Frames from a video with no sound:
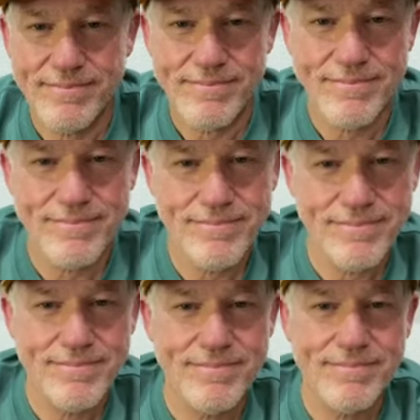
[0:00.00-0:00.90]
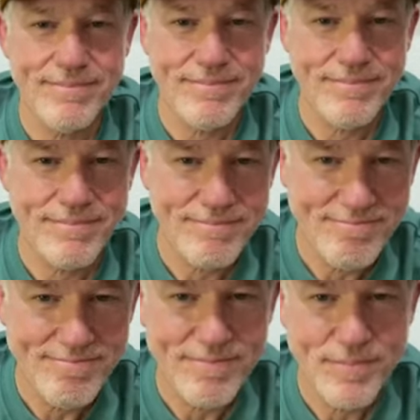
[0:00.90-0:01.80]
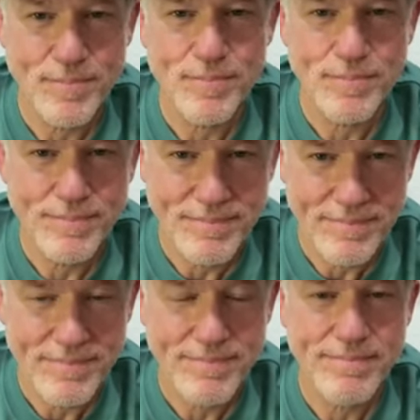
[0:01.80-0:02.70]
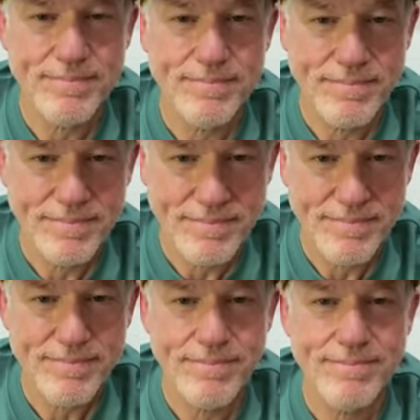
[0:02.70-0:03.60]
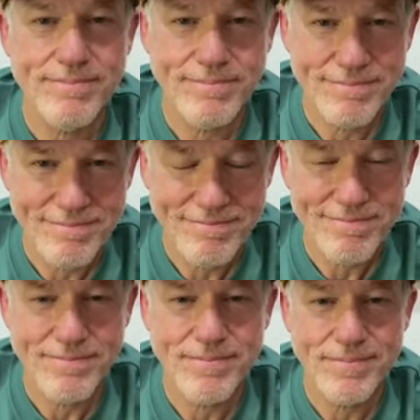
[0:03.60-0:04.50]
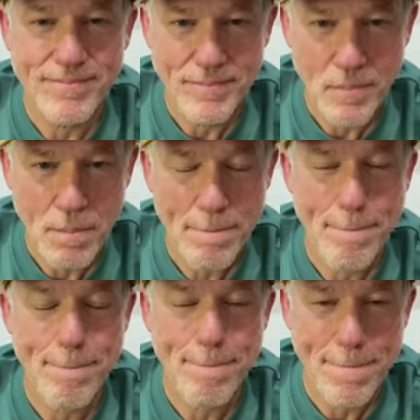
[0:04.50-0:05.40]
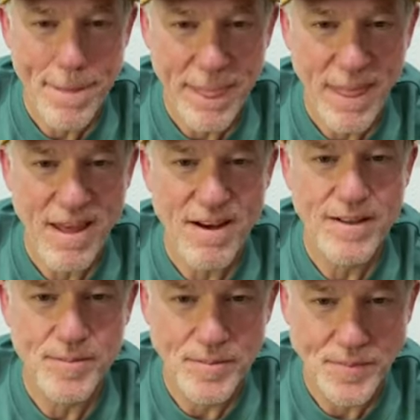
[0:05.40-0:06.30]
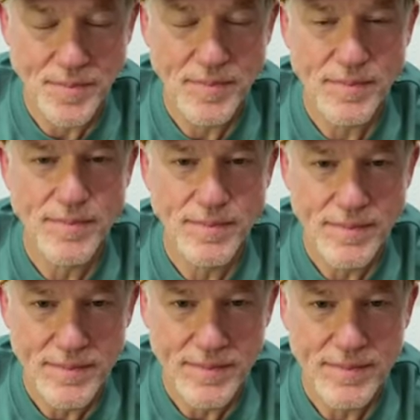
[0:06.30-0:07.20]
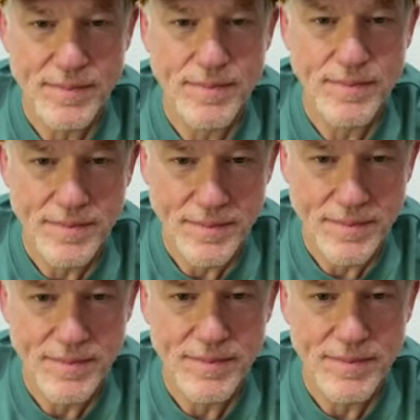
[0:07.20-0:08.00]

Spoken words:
The person shown says nothing.